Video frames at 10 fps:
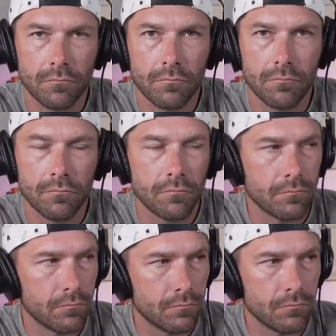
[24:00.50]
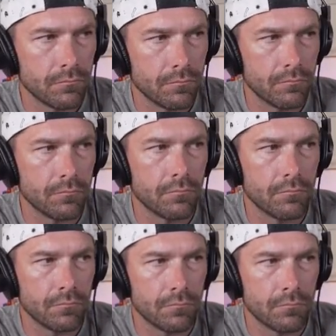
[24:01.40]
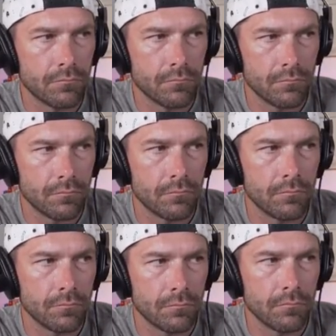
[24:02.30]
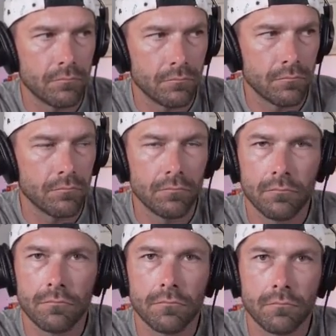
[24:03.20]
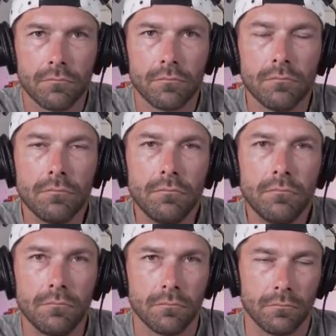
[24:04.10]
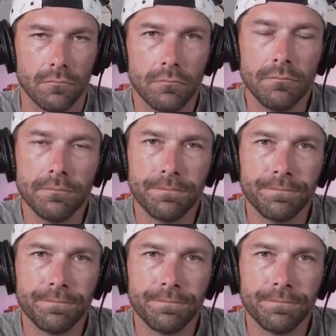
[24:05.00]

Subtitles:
(silent)